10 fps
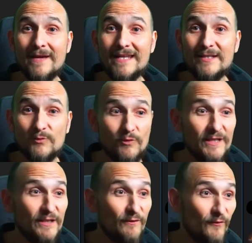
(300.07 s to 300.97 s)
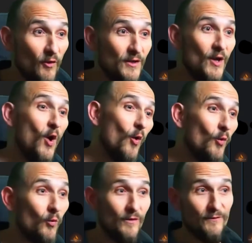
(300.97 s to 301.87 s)
and choose your lucky number,
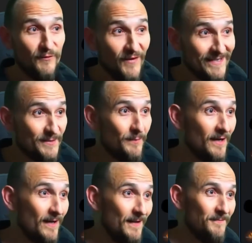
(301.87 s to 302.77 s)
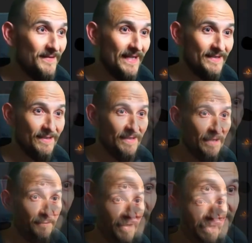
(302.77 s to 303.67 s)
and just like that, you've
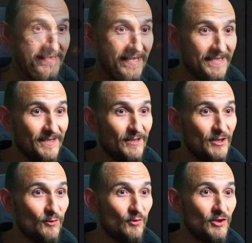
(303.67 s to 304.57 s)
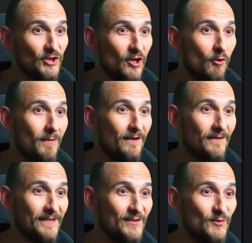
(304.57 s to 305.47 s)
obviously won.
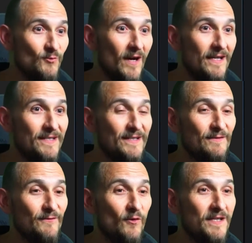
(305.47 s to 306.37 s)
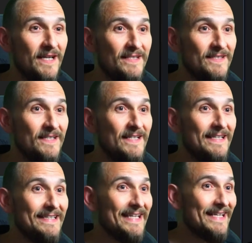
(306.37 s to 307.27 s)
Unbelievable. That's fantastic.